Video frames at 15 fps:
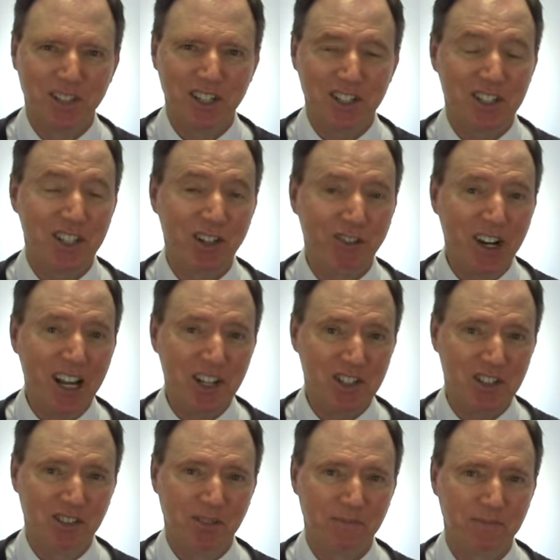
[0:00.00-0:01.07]
It's
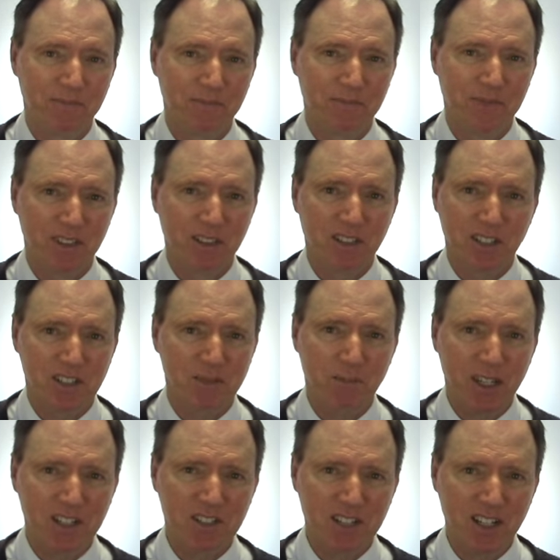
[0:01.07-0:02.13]
irrational. It doesn't
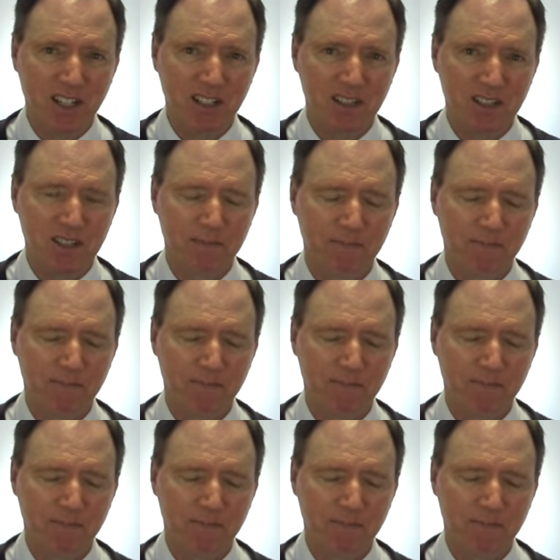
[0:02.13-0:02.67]
make sense.